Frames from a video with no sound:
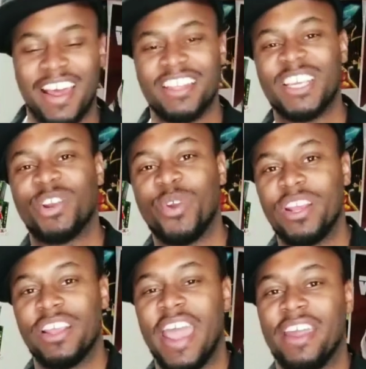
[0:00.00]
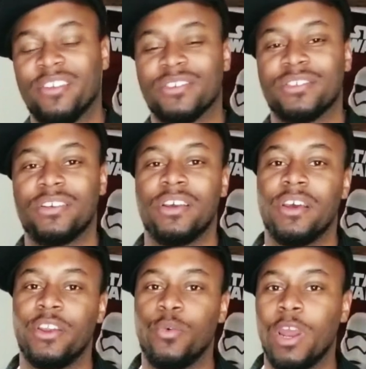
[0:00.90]
now let's get creating the handles.
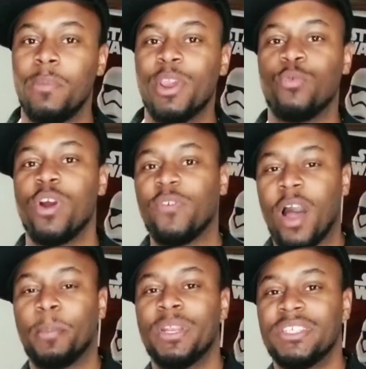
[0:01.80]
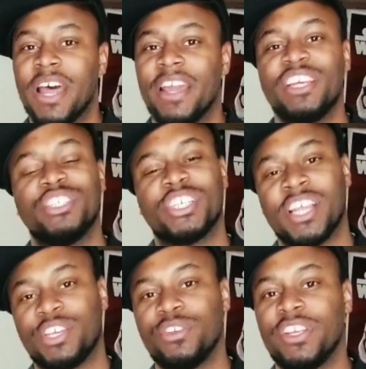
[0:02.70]
You want to make a rough copy design just
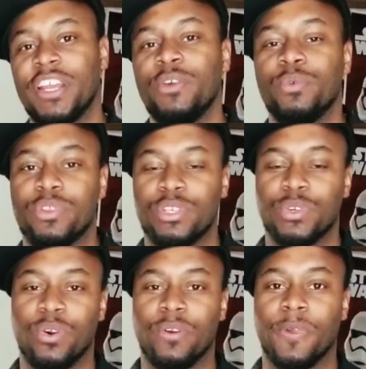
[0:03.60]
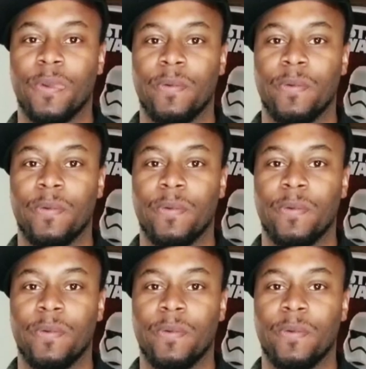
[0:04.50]
like you did with the sword.